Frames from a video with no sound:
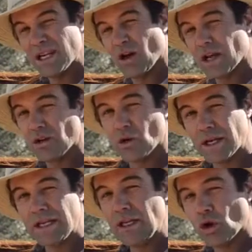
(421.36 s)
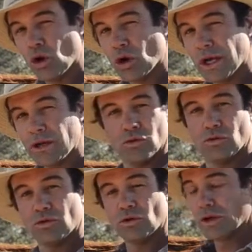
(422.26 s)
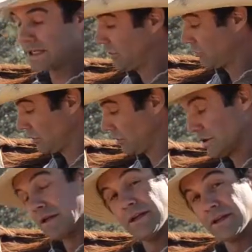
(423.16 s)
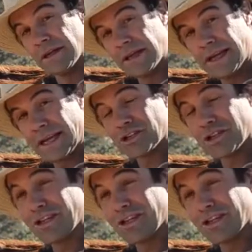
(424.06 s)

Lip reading: like 99 or 92. And actually,